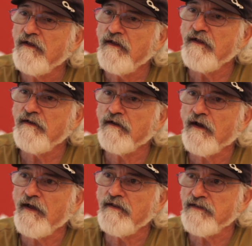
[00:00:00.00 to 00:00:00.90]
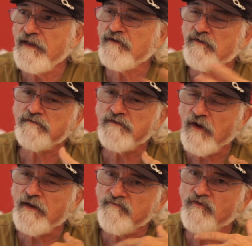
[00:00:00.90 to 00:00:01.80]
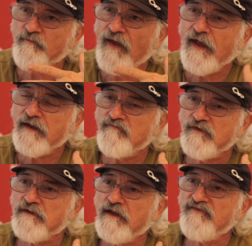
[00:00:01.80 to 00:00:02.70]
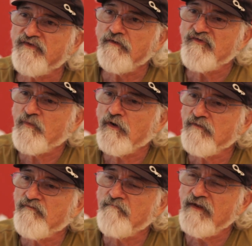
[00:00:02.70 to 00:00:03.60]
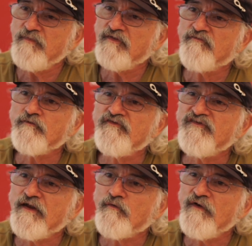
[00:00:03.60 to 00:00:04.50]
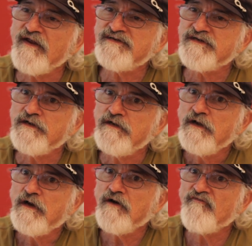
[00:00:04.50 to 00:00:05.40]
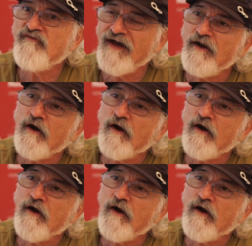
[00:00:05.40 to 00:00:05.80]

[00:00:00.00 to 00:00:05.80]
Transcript: And I later kind of looked back and realized I was part of maybe the first generation of fine